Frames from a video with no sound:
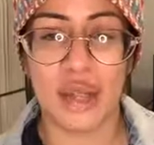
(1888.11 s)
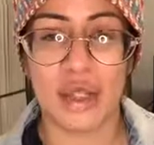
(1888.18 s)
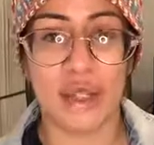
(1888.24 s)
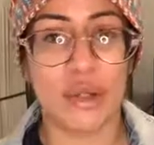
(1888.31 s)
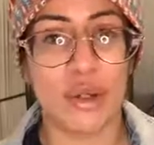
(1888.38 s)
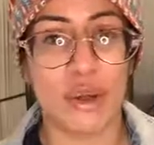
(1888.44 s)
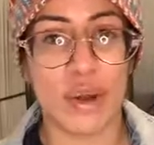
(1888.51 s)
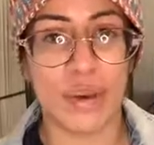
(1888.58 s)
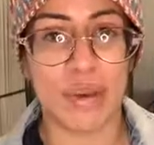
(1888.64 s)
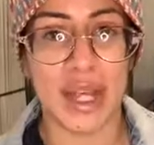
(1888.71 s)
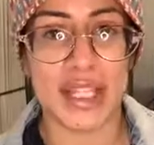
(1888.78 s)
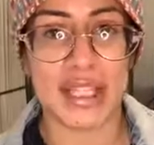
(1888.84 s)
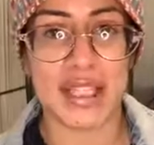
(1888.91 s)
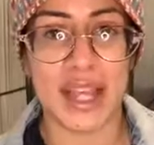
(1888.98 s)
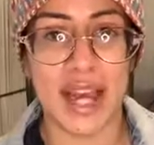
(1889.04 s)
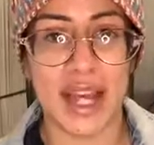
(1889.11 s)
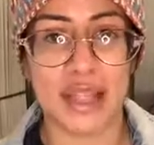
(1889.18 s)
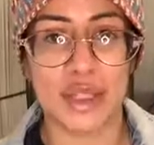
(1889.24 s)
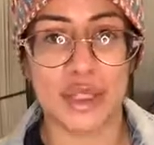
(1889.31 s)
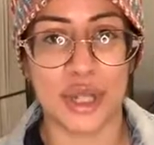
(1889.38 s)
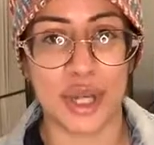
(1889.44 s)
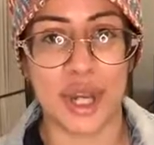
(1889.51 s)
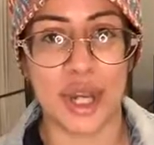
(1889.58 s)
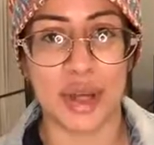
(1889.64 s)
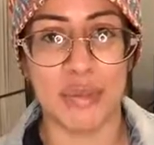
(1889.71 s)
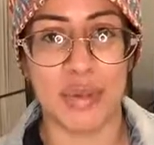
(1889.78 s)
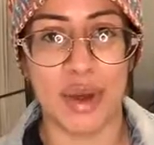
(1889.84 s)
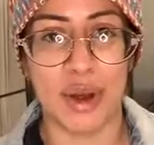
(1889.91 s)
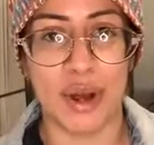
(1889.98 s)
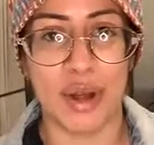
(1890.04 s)
You could always catch
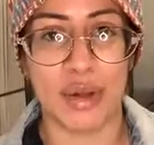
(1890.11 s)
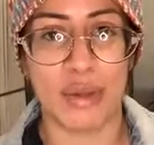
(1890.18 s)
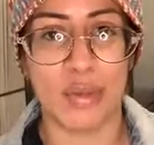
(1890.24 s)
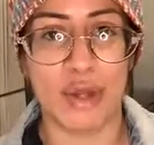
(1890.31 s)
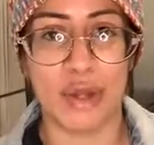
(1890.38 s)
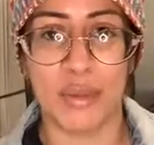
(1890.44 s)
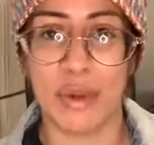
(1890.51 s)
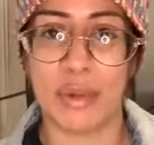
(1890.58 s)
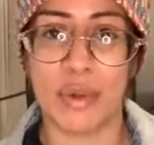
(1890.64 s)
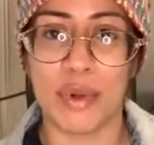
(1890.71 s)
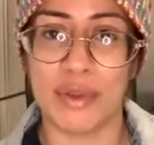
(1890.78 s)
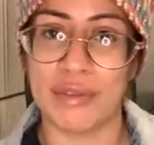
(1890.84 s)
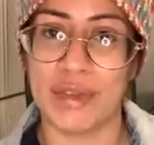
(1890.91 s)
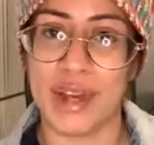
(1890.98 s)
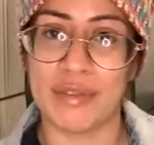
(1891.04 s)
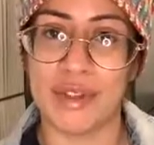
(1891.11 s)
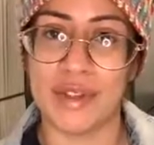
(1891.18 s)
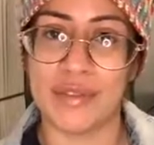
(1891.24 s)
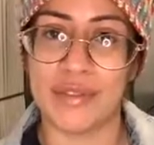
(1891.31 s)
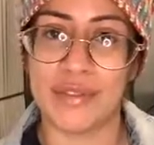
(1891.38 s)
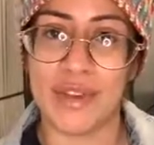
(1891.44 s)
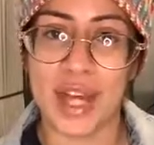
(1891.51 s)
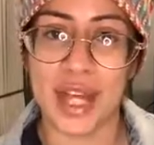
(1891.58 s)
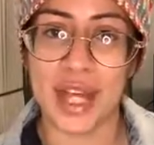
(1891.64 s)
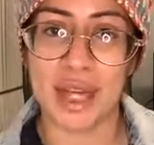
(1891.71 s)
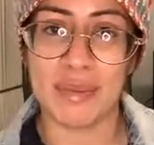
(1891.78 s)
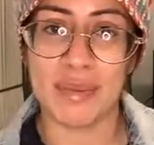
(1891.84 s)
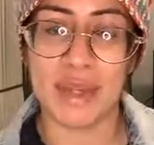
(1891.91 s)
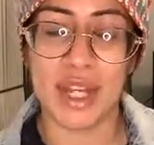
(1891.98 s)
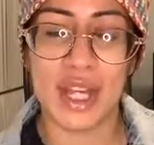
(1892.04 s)
up on 101.5
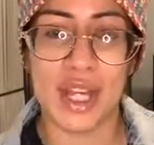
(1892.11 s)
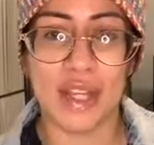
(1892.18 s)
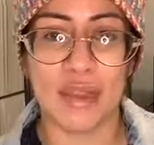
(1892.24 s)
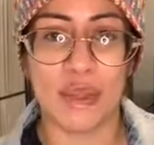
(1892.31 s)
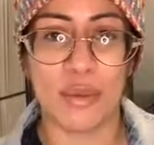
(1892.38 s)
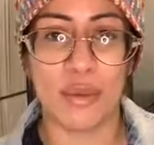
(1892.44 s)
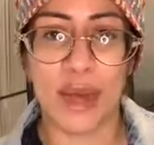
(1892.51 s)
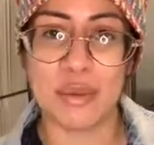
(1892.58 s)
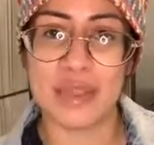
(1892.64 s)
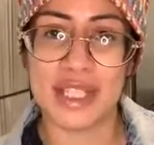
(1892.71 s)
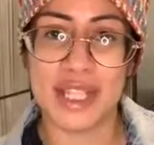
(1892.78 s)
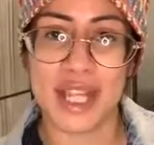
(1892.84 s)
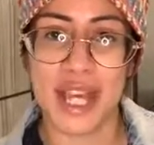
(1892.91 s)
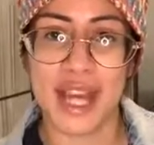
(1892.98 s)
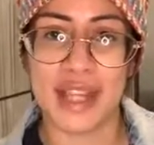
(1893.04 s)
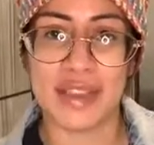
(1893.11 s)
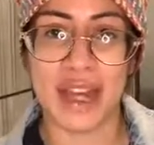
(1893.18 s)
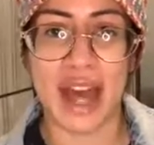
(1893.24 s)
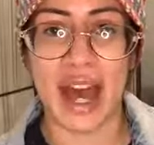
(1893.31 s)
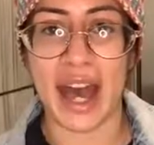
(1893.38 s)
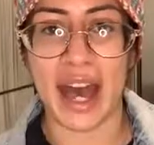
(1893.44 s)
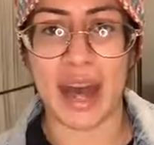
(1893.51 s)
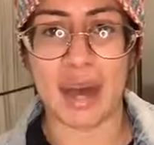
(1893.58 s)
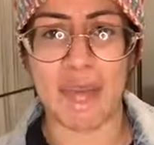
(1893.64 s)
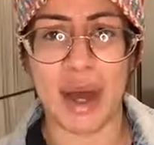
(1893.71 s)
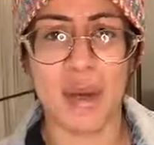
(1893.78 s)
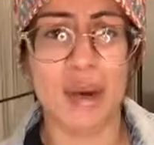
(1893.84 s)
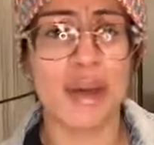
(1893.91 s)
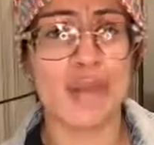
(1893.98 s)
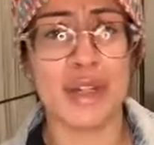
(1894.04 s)
FM, the website, the app,
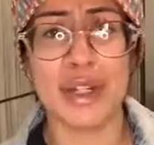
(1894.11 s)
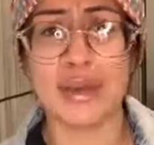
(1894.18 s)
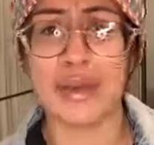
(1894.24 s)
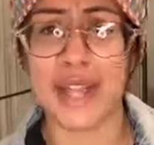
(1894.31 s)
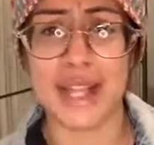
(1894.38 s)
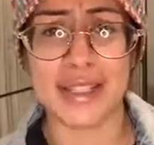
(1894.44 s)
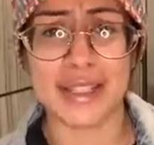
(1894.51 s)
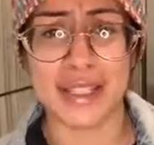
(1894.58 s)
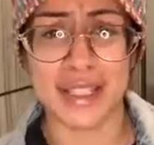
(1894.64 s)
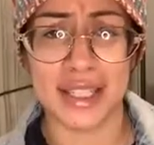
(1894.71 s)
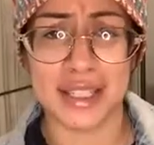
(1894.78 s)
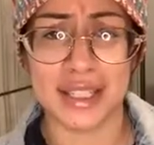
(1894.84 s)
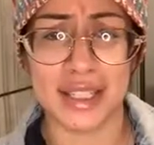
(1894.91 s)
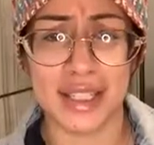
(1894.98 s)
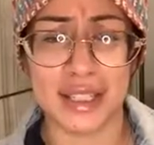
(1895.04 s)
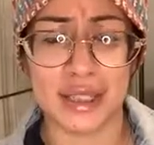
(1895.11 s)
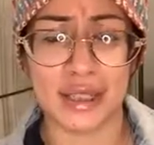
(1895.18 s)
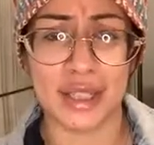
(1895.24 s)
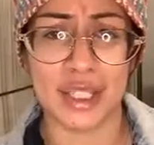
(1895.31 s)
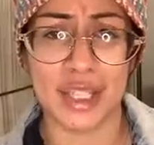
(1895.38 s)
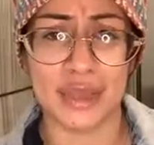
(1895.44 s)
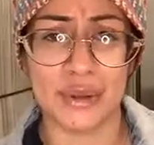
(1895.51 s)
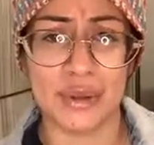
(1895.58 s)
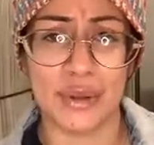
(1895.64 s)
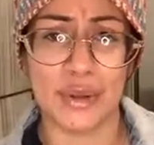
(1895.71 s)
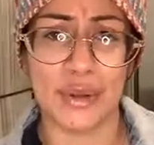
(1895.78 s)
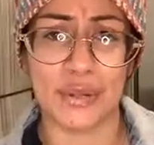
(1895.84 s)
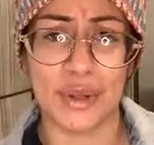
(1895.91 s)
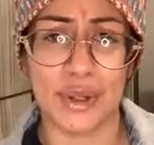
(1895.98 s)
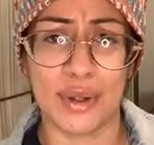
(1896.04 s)
however you like to listen to the Tu
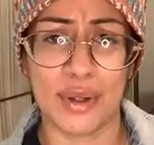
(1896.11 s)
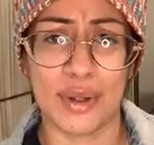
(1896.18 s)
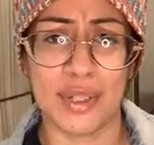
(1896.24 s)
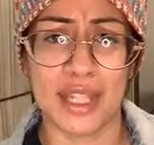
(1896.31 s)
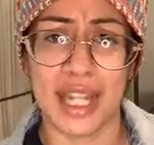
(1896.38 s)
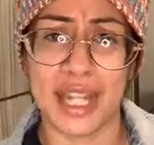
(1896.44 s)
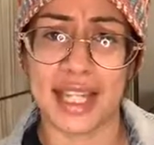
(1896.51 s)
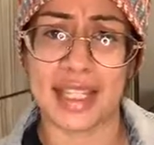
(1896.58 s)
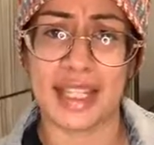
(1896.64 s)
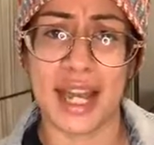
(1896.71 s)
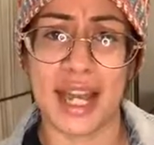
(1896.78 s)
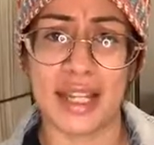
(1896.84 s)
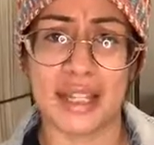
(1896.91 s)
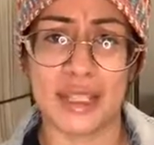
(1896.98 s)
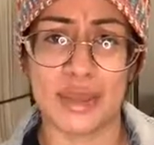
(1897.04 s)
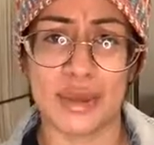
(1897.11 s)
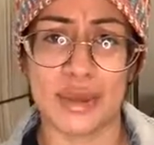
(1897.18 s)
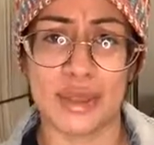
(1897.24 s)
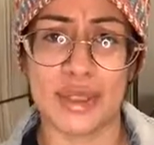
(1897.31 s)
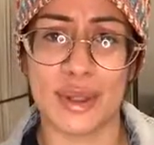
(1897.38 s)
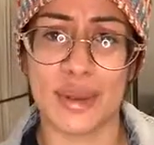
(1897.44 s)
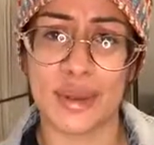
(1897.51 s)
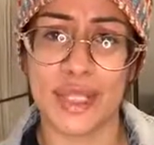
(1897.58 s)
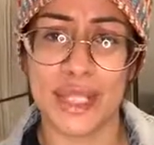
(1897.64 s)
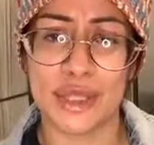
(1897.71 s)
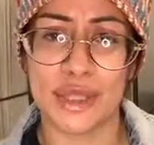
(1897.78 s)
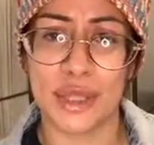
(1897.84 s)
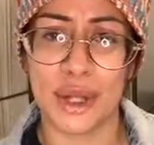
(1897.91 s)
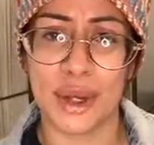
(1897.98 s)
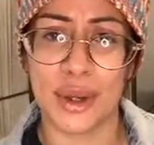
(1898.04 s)
Novio late night adults only
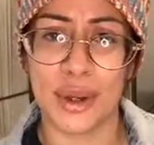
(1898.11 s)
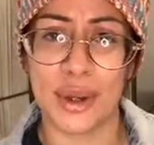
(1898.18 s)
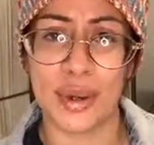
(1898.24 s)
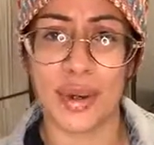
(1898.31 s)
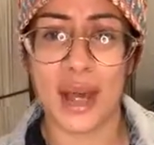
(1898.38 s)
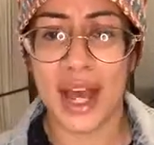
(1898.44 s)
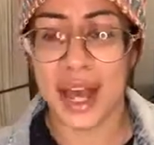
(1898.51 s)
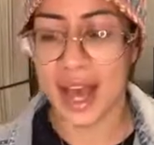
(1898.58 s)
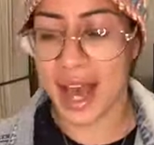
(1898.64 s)
show.